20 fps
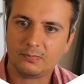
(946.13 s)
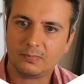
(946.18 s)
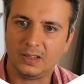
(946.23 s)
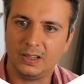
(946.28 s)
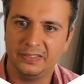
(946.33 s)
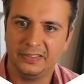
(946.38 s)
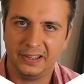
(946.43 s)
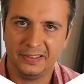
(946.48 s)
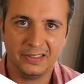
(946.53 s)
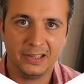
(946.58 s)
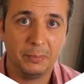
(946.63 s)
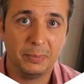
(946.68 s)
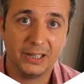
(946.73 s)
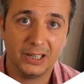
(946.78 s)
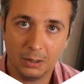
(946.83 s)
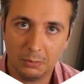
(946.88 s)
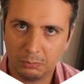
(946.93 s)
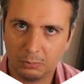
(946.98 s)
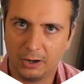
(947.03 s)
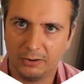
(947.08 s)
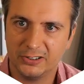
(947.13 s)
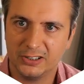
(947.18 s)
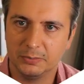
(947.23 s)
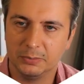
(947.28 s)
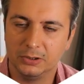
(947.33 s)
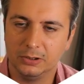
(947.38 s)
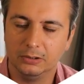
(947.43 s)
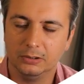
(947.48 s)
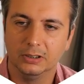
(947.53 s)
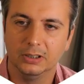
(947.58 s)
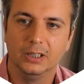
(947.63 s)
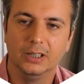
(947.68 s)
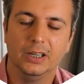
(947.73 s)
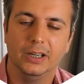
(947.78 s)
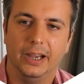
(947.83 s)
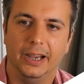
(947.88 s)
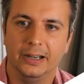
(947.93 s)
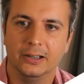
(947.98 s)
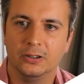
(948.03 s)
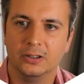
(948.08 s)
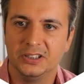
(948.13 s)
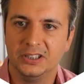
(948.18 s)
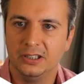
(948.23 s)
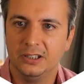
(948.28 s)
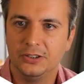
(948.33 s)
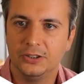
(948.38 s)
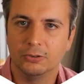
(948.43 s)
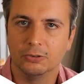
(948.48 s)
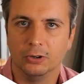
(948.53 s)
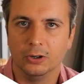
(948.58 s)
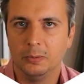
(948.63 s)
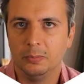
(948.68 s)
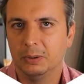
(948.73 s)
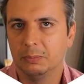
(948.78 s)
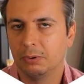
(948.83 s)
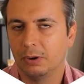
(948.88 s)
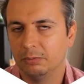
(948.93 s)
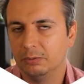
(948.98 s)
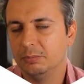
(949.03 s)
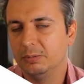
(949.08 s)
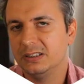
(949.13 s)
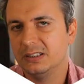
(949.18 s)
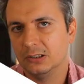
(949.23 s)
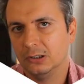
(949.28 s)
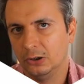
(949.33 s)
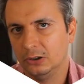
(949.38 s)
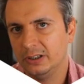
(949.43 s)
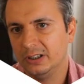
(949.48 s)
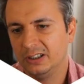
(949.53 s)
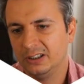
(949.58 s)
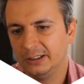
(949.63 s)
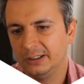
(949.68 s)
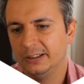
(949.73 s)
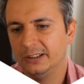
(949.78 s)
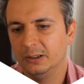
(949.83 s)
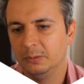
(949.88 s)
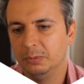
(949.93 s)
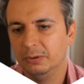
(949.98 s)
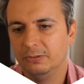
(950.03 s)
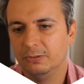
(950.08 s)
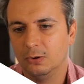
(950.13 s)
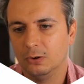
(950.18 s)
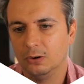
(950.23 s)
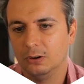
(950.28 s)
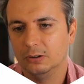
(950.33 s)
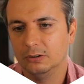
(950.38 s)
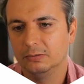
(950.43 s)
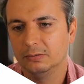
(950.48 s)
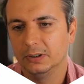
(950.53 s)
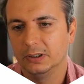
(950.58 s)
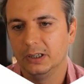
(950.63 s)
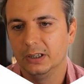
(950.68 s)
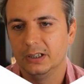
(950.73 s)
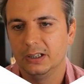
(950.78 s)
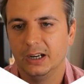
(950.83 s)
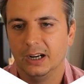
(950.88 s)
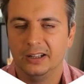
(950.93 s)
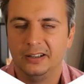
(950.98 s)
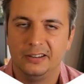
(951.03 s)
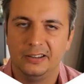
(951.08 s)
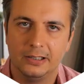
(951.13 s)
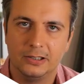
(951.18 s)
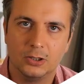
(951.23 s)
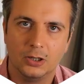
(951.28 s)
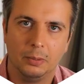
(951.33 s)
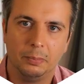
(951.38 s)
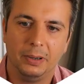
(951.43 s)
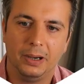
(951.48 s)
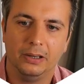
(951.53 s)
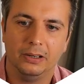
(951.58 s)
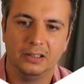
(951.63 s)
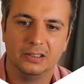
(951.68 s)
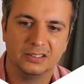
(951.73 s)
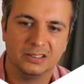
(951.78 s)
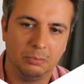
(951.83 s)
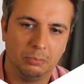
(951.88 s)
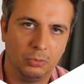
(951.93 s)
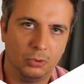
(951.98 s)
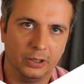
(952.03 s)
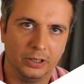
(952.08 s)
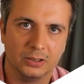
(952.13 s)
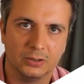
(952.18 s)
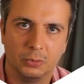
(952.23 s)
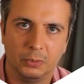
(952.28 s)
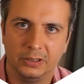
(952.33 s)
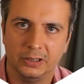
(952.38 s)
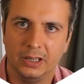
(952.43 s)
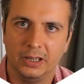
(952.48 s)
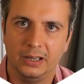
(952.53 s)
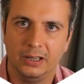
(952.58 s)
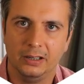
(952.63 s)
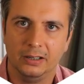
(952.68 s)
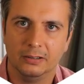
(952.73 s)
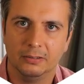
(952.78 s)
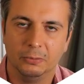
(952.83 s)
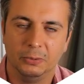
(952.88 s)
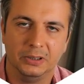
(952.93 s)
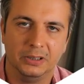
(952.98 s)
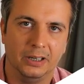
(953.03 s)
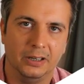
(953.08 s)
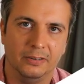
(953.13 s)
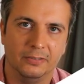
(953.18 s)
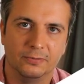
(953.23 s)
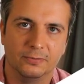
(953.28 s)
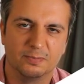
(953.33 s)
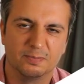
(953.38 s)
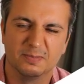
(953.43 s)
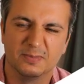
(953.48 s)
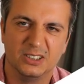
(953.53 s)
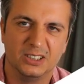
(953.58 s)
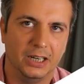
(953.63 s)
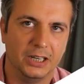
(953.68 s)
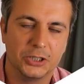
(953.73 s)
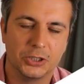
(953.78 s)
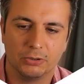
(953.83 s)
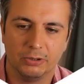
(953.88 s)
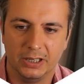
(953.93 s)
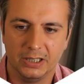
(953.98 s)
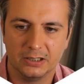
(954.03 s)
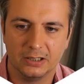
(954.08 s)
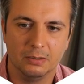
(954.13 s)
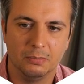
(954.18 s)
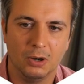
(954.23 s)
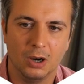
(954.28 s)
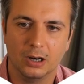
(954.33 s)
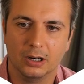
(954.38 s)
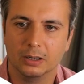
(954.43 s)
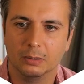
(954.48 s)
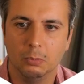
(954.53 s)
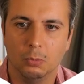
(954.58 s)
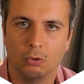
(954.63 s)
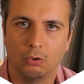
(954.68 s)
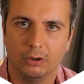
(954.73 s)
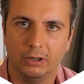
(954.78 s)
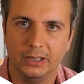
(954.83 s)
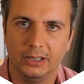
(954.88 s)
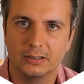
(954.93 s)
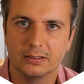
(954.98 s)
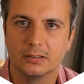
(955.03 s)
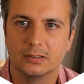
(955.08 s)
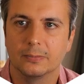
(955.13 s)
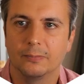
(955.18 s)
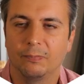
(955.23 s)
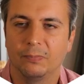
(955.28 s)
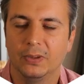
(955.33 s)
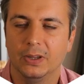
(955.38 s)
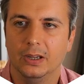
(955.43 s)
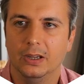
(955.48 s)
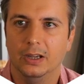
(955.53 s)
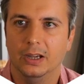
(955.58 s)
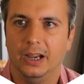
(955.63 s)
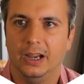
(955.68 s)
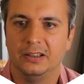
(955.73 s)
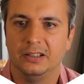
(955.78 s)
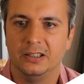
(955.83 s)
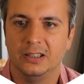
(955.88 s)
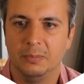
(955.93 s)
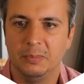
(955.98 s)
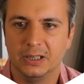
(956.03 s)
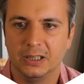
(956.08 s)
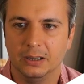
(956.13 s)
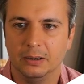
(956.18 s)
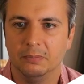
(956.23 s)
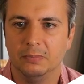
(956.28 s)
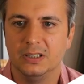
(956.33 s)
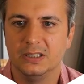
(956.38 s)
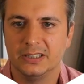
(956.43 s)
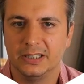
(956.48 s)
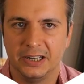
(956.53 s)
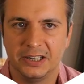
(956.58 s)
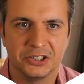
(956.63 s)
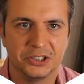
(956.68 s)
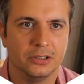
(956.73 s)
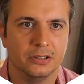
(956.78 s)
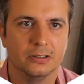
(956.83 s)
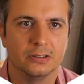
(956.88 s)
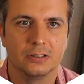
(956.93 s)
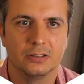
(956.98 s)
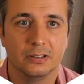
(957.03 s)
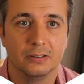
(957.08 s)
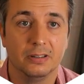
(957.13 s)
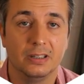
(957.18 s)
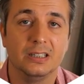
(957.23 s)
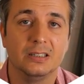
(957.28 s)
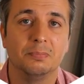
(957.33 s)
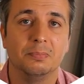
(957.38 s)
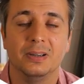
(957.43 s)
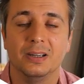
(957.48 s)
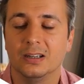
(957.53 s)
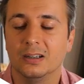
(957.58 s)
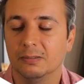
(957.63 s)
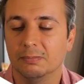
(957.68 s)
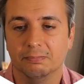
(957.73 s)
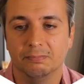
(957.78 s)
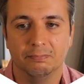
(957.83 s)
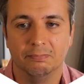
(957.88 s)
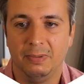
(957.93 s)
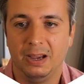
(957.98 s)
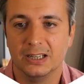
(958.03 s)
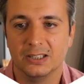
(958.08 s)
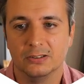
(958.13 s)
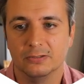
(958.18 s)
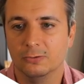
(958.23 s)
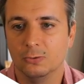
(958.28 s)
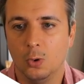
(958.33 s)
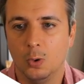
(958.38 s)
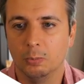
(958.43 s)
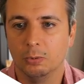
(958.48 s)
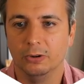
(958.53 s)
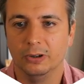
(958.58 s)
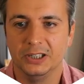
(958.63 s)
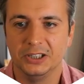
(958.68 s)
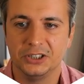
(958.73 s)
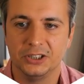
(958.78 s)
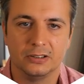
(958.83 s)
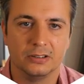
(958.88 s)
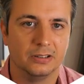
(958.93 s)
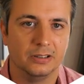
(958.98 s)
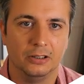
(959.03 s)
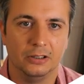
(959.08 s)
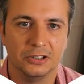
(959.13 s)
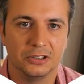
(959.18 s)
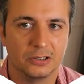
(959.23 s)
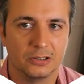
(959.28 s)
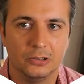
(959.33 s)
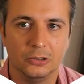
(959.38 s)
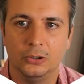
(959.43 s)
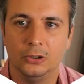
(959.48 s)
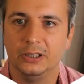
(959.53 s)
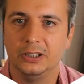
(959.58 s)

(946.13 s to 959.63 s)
Then they become profitable and continue to grow, but probably slowly than they did before. And then they top out at some point when they've saturated the market more or less. And then they become these engines, these big, massive corporations that are just slowly